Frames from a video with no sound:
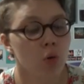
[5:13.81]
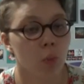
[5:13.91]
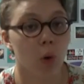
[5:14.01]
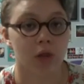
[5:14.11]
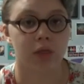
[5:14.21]

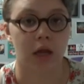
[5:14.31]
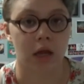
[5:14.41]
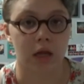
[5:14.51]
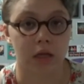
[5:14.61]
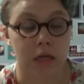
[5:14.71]
what
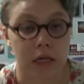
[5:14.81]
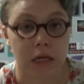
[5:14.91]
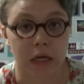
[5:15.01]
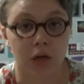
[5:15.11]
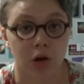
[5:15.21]
they
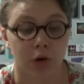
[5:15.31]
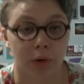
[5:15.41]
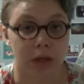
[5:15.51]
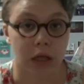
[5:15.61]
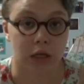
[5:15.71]
need or
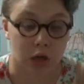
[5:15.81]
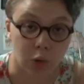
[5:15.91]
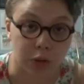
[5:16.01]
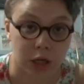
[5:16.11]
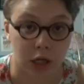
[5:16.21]
what they
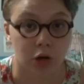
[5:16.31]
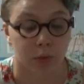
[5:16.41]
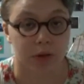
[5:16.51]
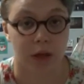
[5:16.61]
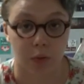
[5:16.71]
don't need or
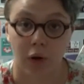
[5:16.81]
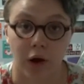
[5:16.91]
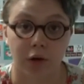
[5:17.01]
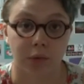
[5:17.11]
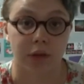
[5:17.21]
what they
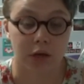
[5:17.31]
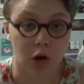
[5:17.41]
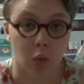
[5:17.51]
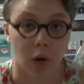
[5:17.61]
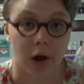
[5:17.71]
want or what they
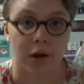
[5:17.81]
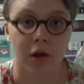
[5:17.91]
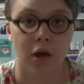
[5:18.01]
don't want.